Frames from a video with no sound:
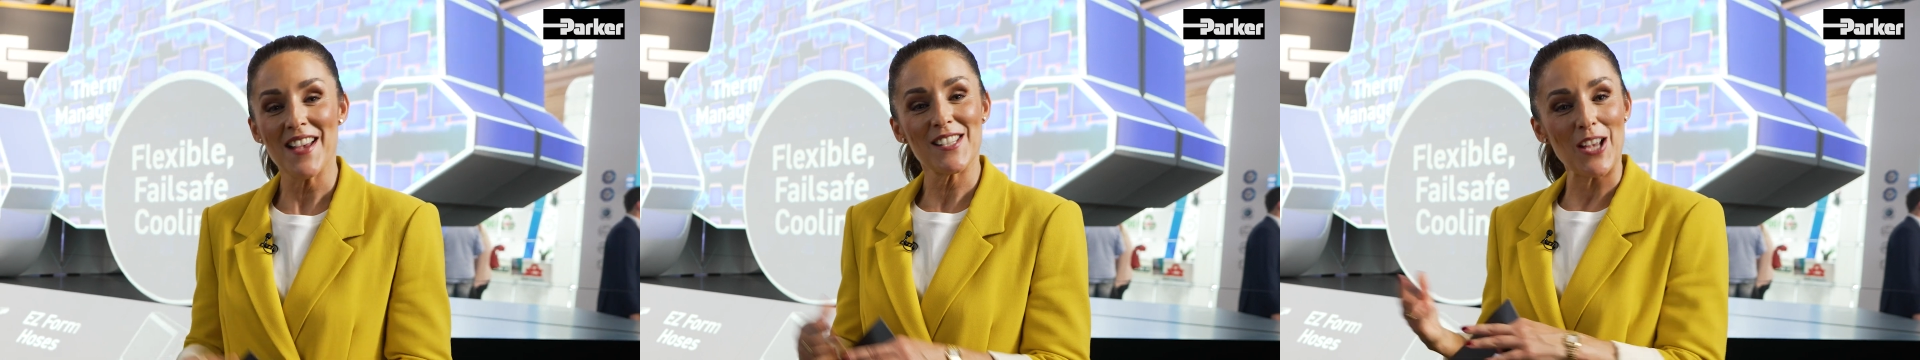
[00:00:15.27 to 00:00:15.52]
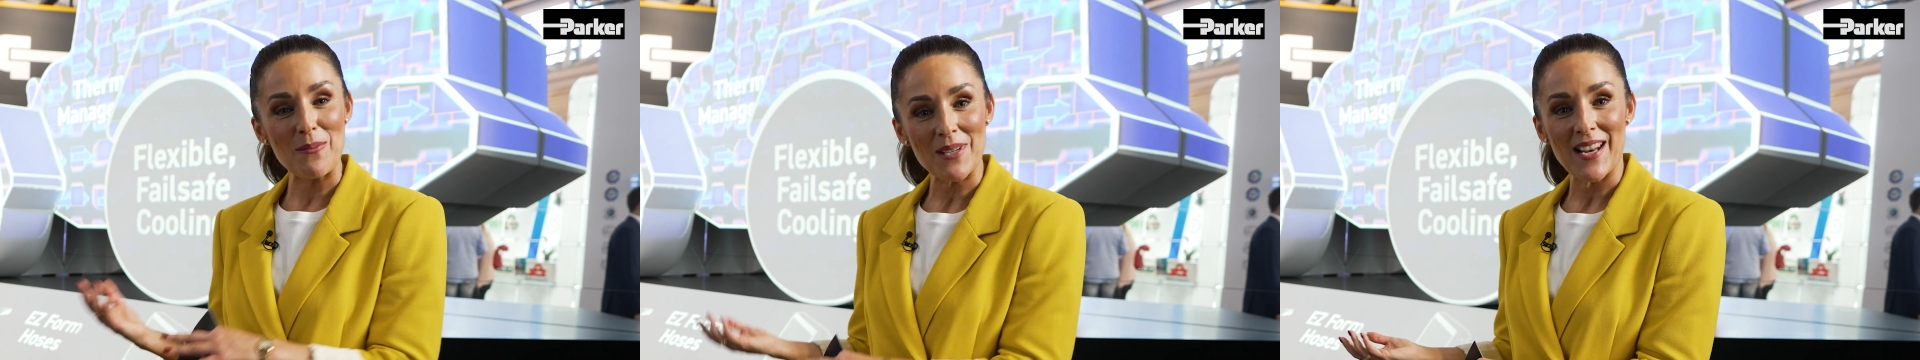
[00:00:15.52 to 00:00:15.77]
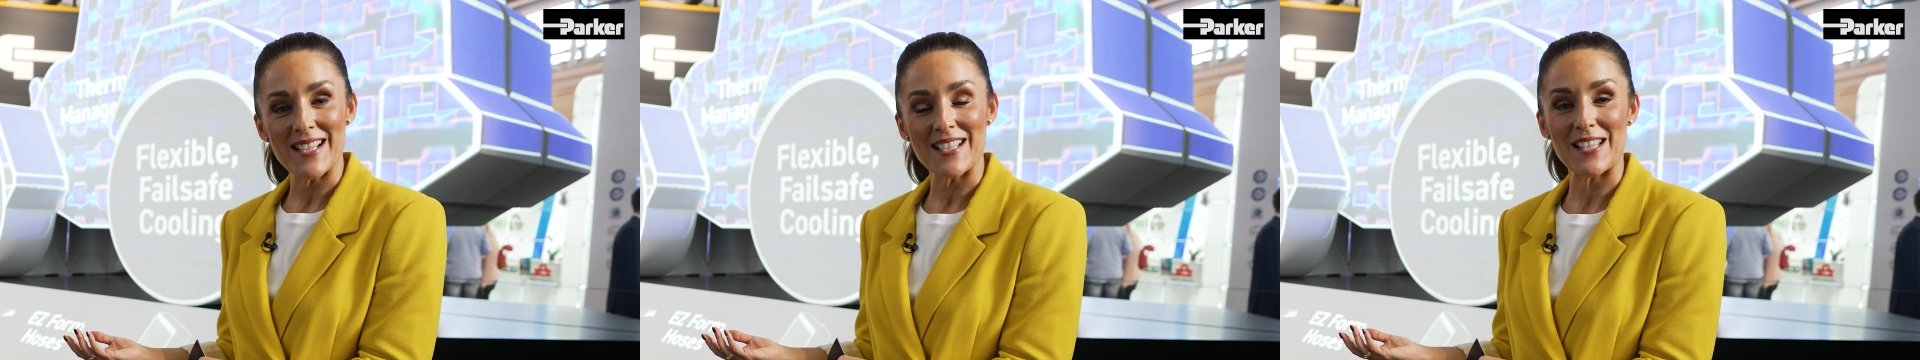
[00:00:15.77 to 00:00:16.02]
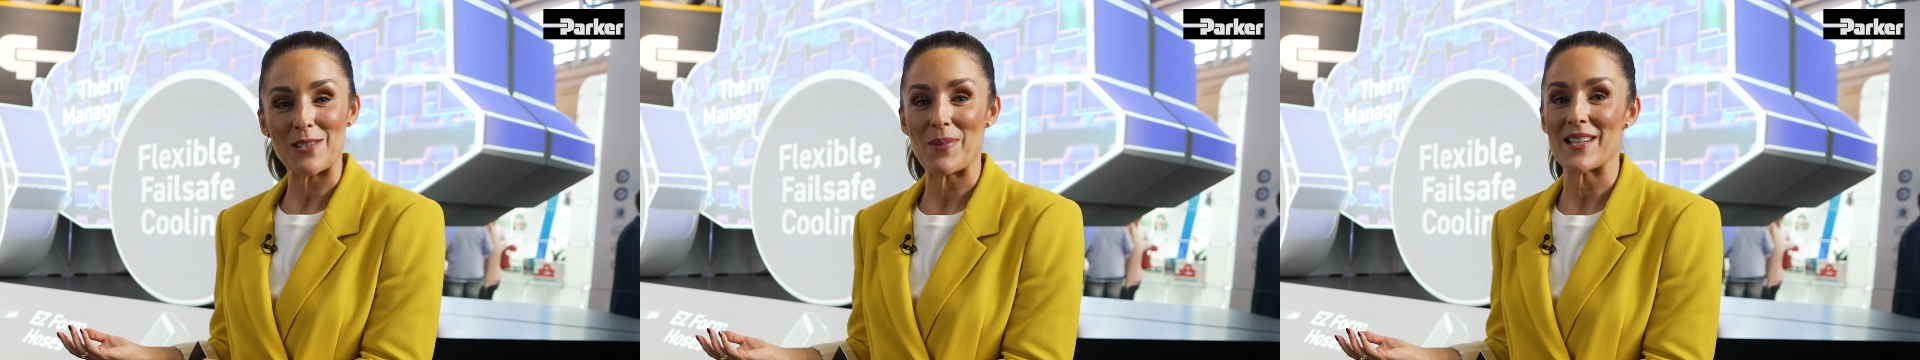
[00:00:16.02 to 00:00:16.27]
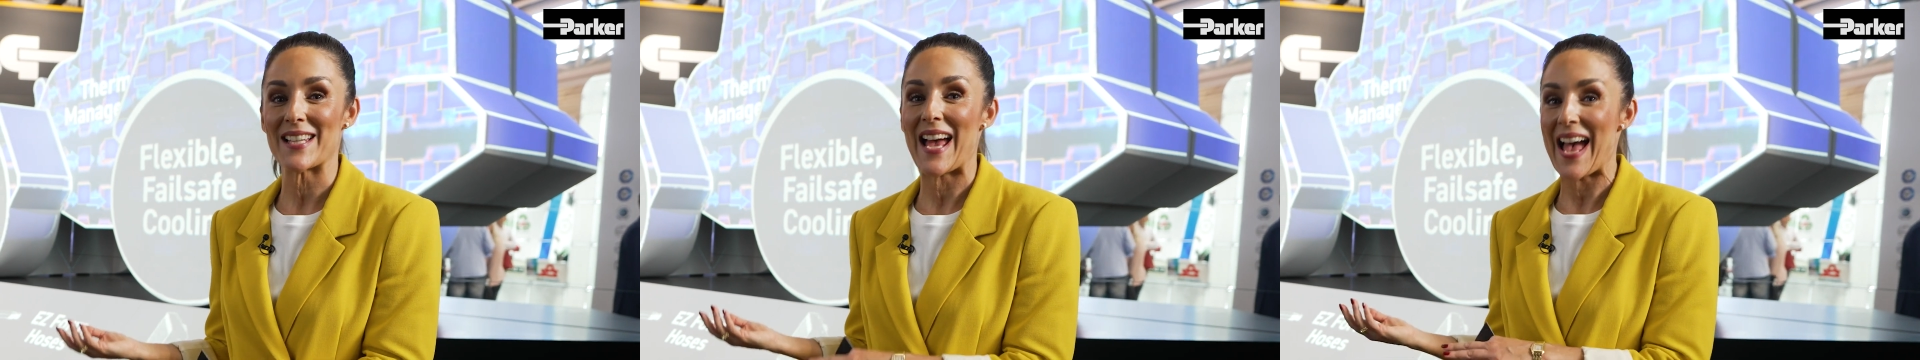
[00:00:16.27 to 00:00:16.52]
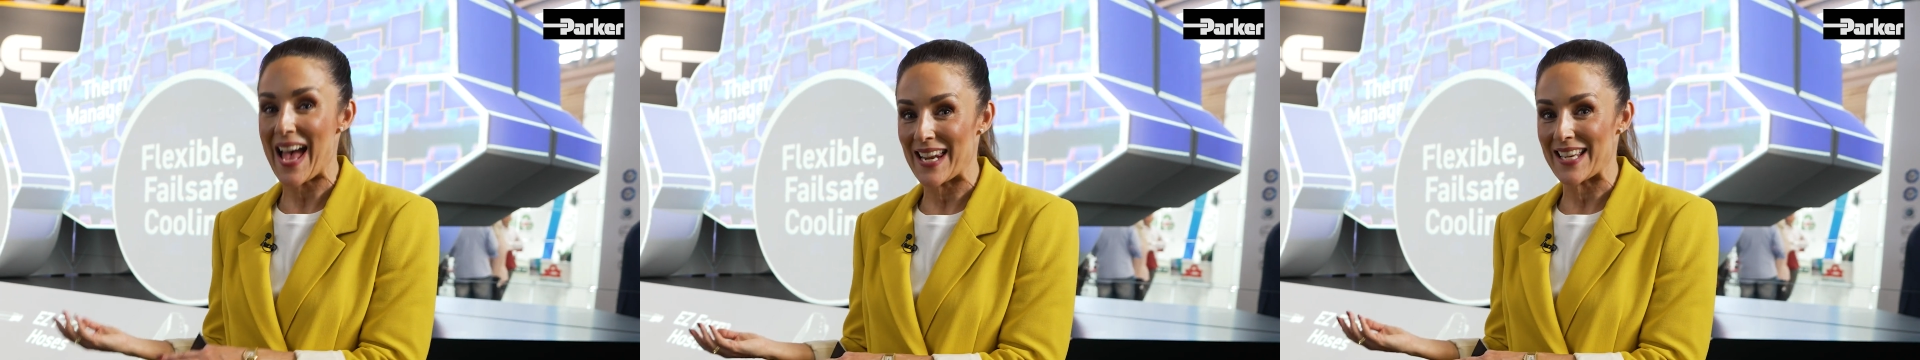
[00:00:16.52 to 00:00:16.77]
So I'm delighted to speak to
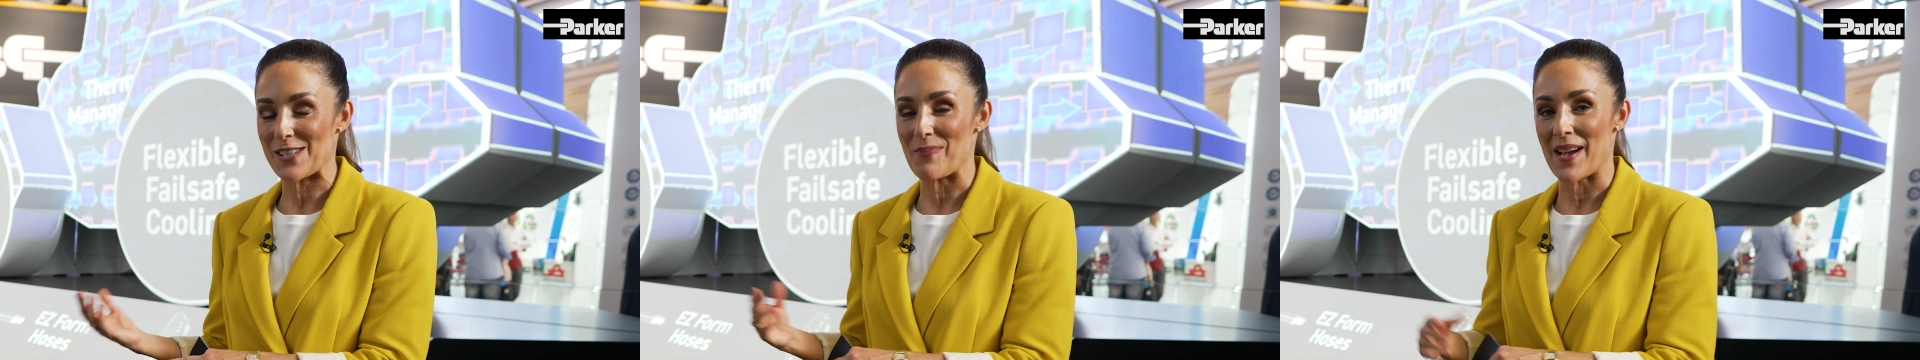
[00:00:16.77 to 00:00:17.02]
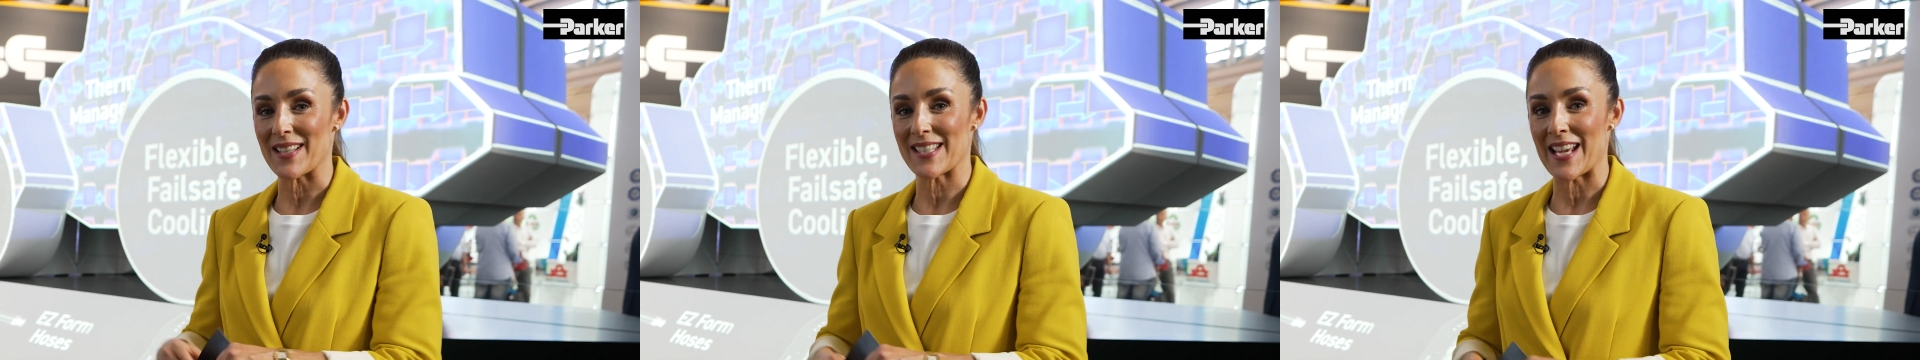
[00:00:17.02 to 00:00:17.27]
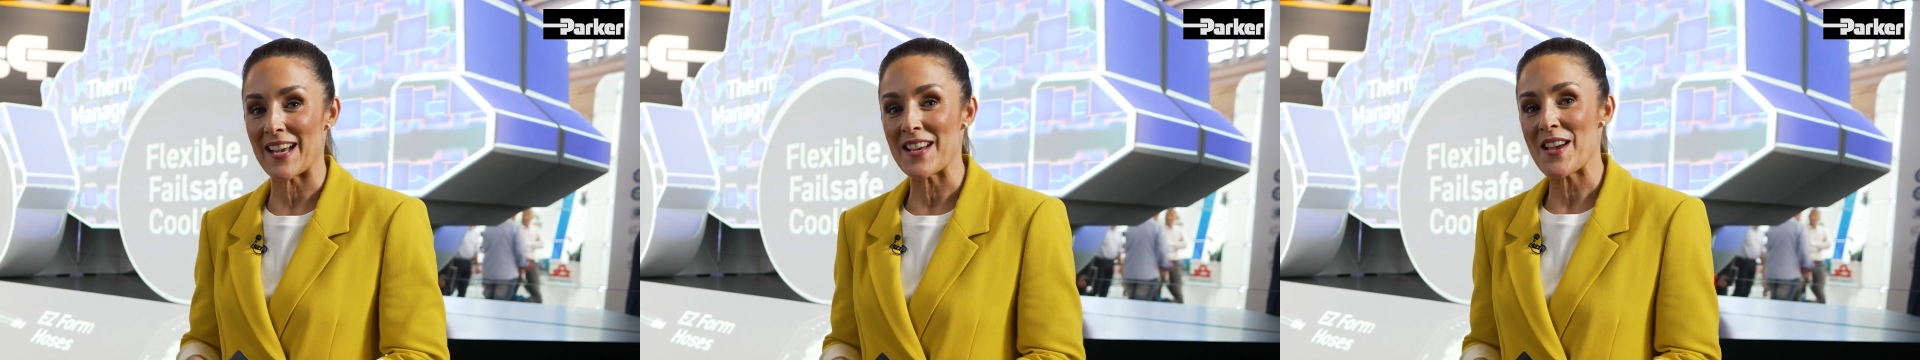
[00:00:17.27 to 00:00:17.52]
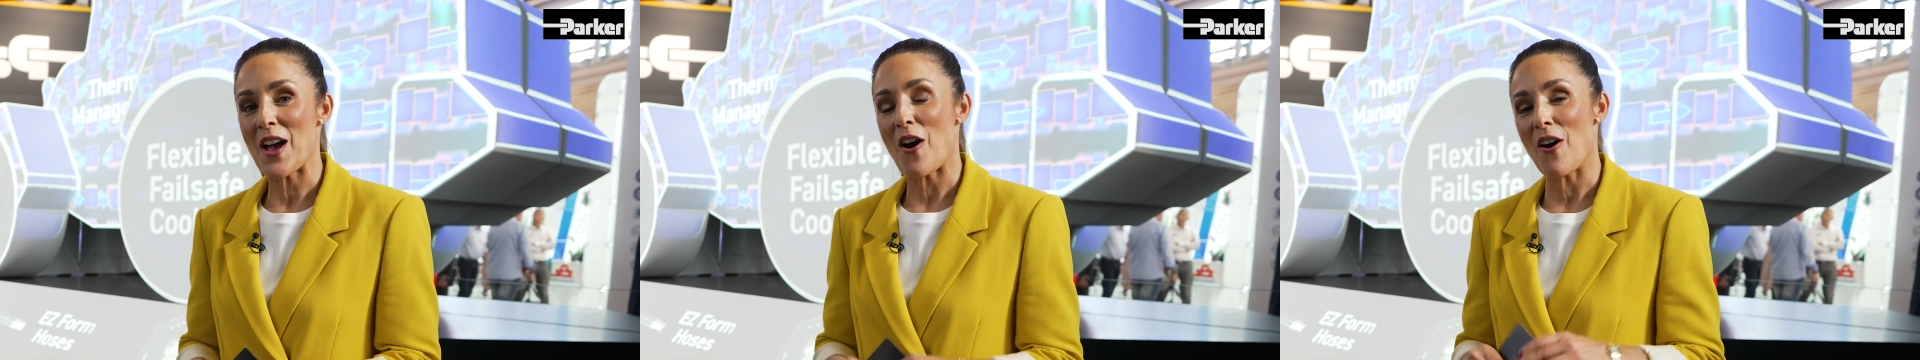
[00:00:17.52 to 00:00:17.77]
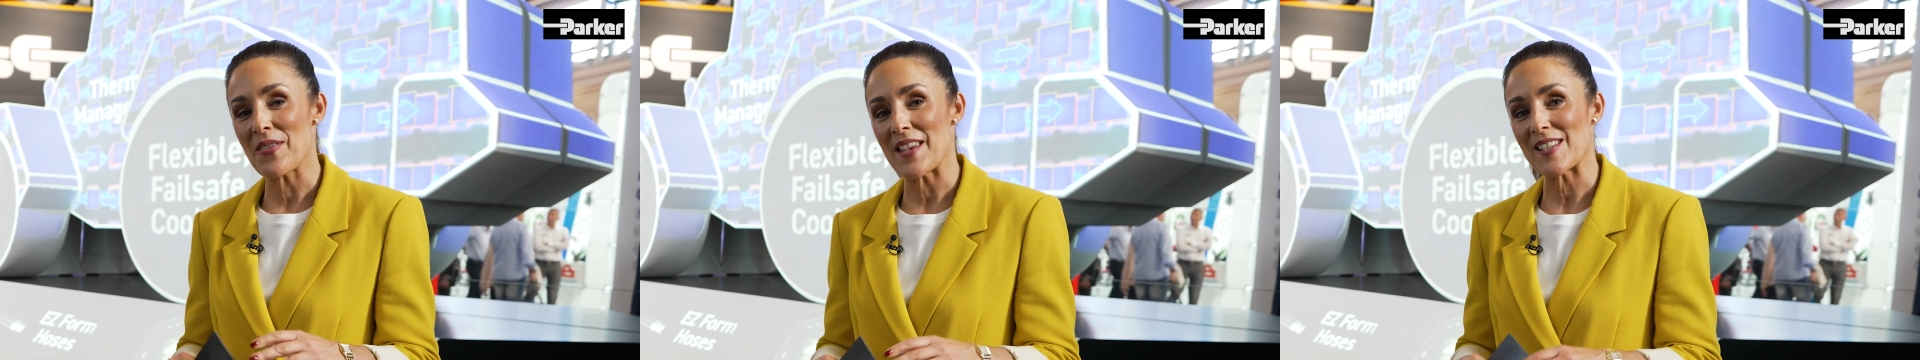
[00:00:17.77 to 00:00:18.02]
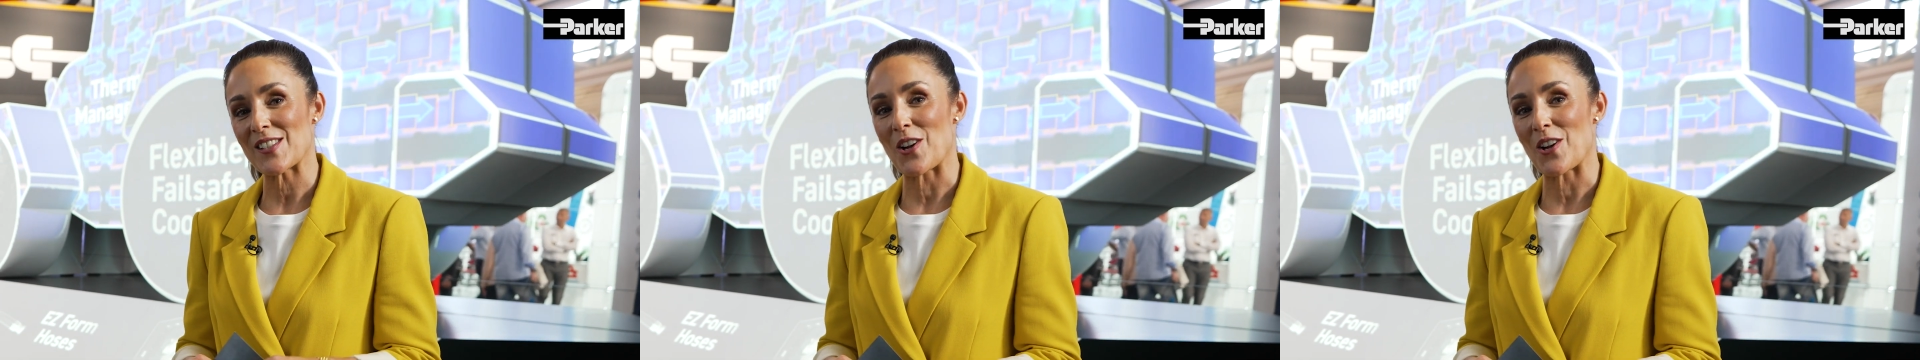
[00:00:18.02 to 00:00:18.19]
Alex Martin on this